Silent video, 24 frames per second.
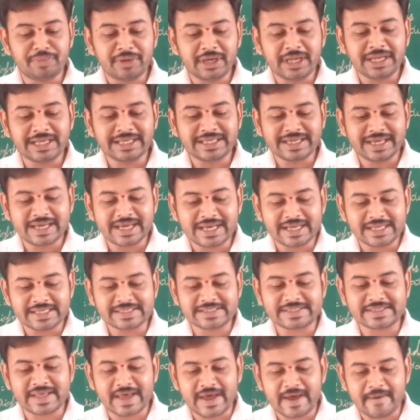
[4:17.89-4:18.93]
beat
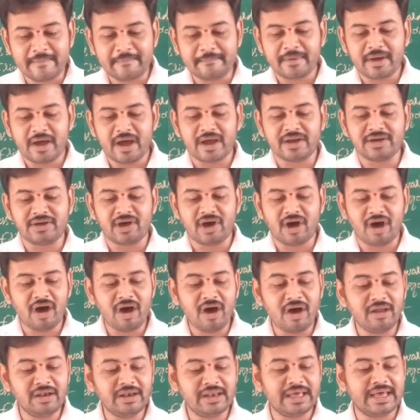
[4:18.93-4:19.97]
us up and
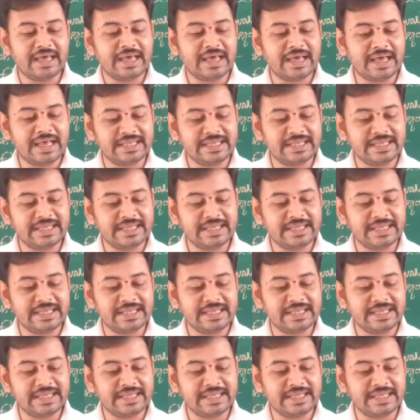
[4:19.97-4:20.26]
haul